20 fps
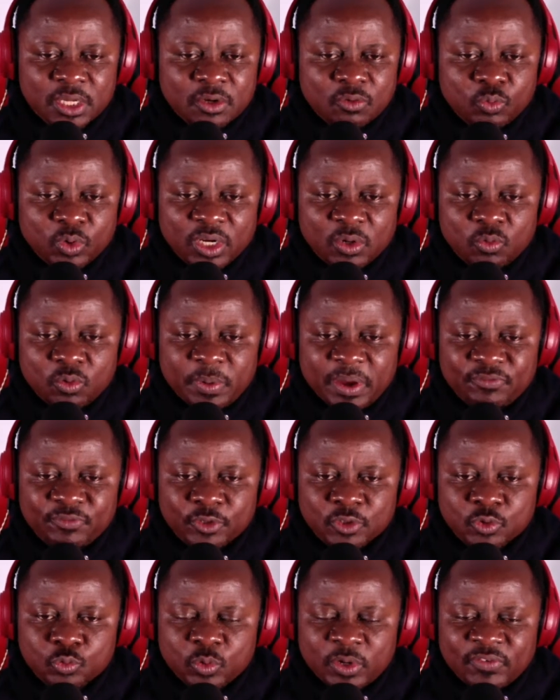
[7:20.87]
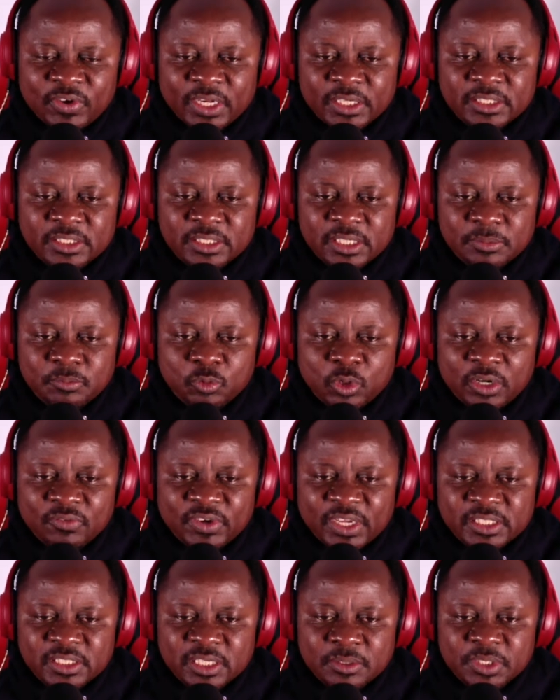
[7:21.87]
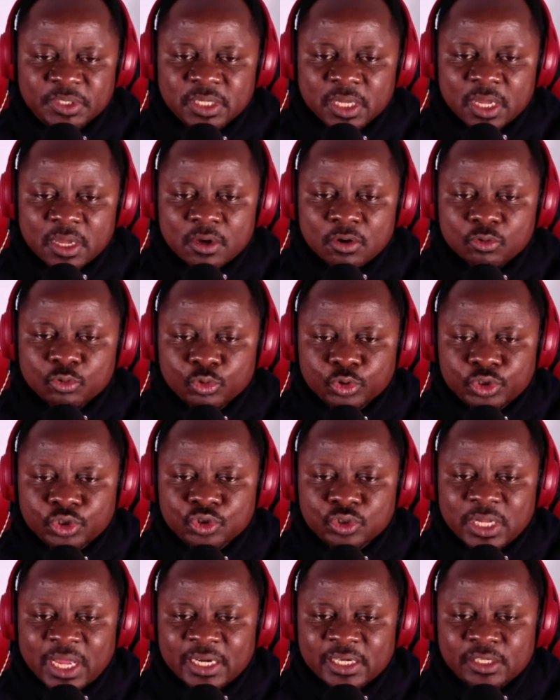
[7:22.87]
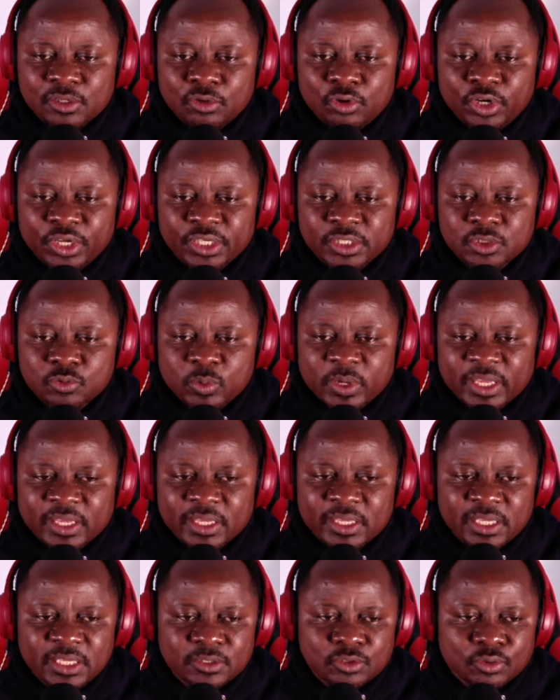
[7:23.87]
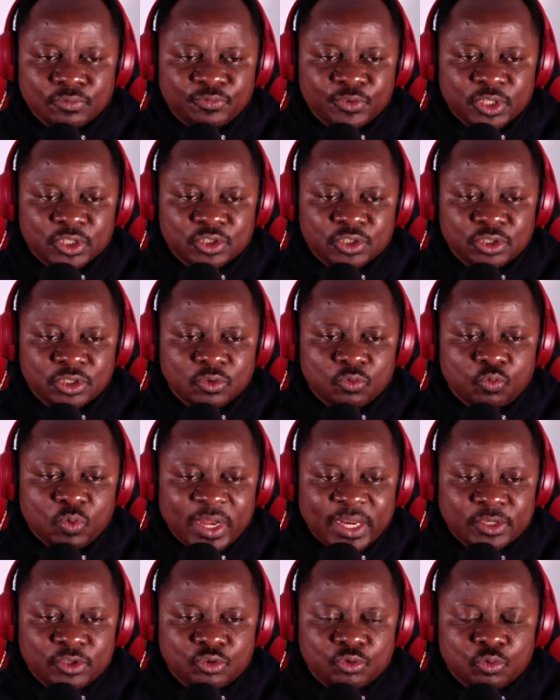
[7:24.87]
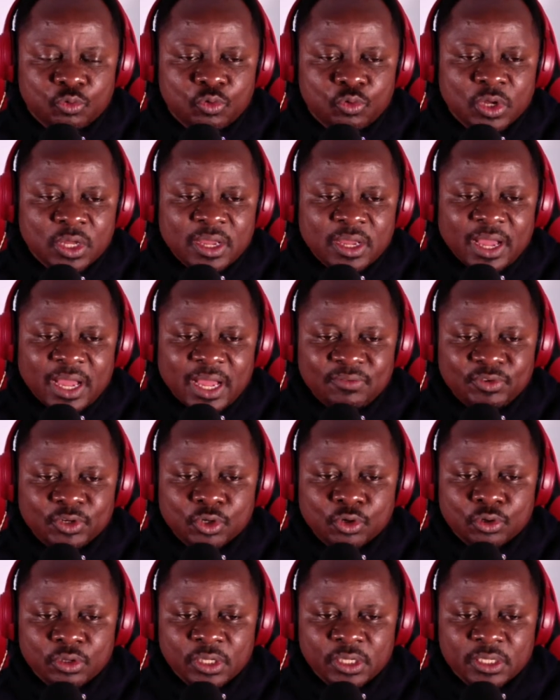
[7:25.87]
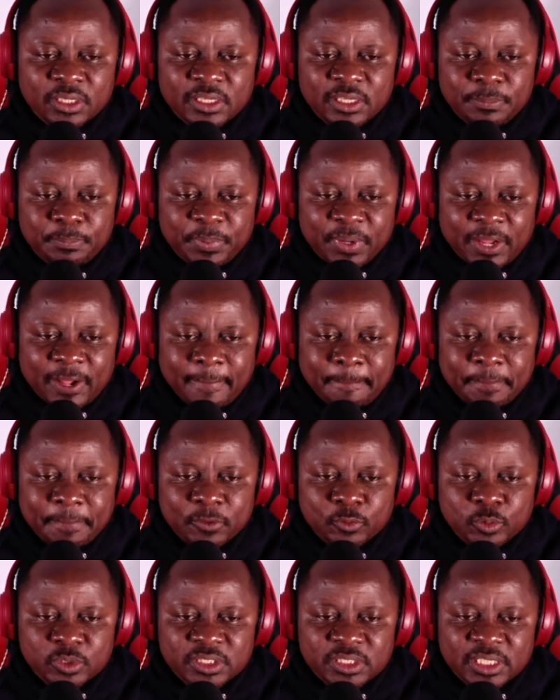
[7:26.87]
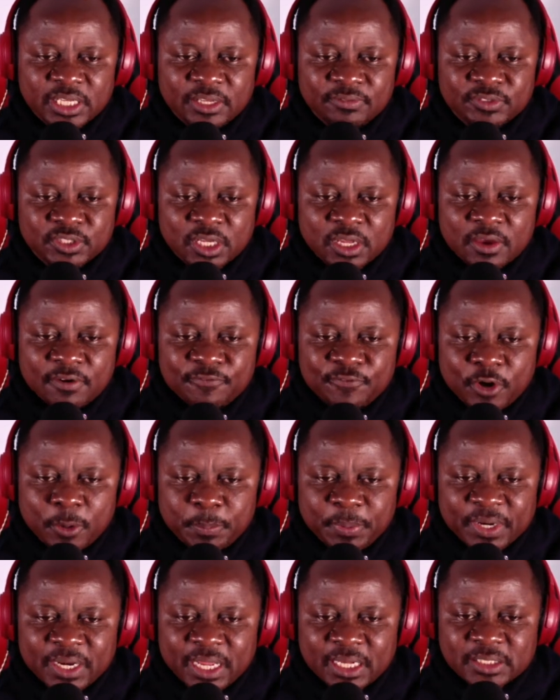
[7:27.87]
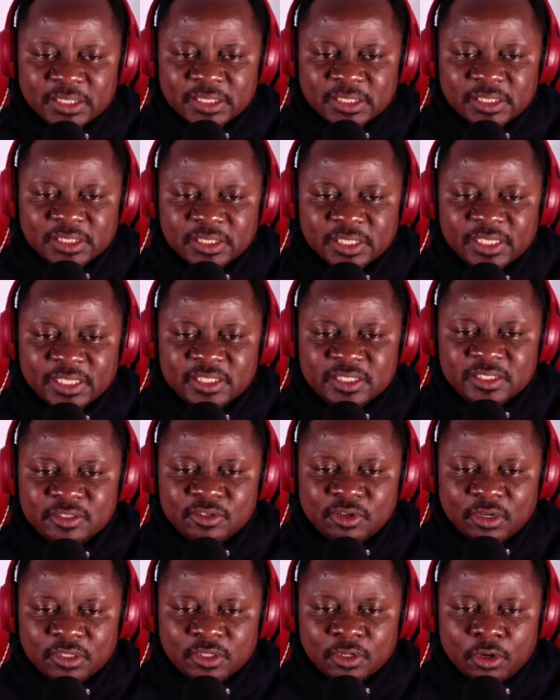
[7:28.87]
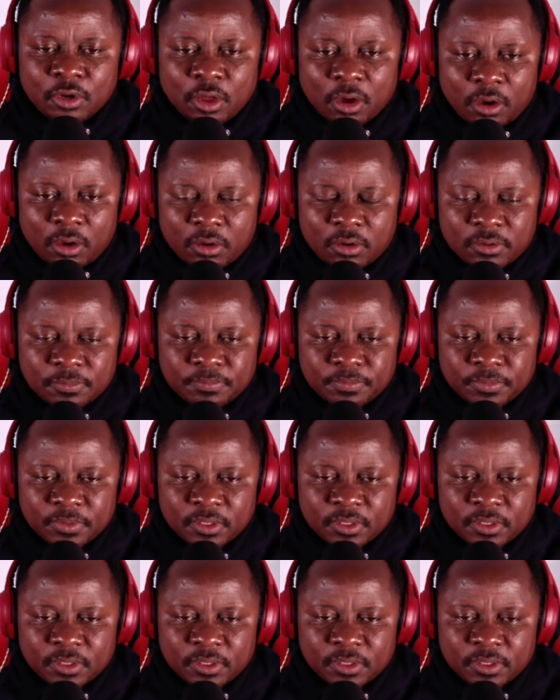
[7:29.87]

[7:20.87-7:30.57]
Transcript: Wilberforce, whatever his name is, whose shootout heroics were key to victory. When you have a keeper who saves 4 penalties, it's not luck.